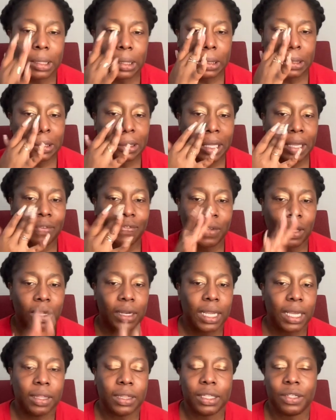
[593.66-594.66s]
So I fall
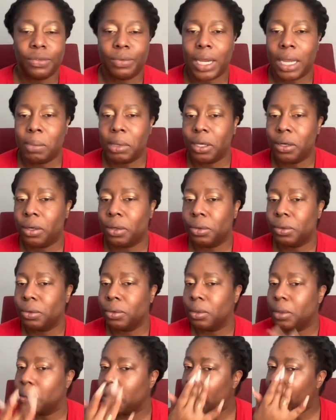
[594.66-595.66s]
down this rabbit hole,
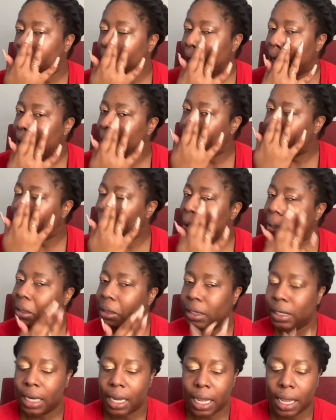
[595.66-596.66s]
okay?
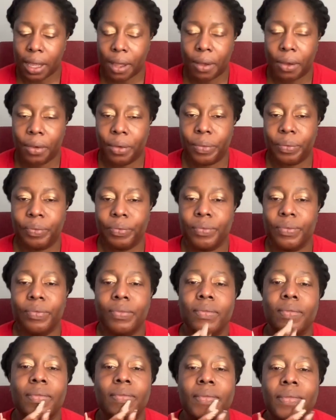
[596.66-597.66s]
Now,
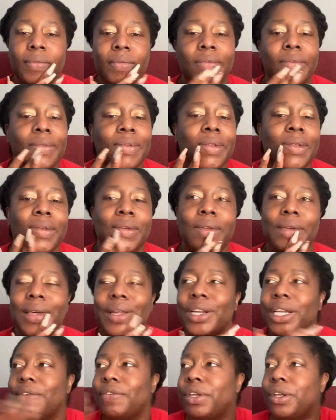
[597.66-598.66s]
I
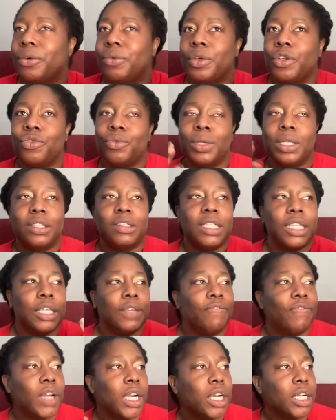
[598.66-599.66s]
don't even know which one to tell you
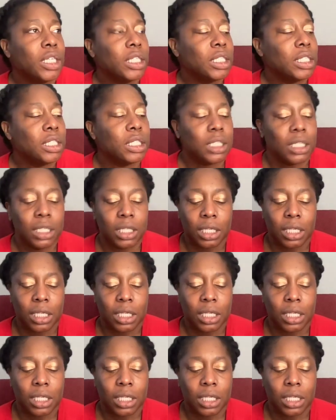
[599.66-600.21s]
first.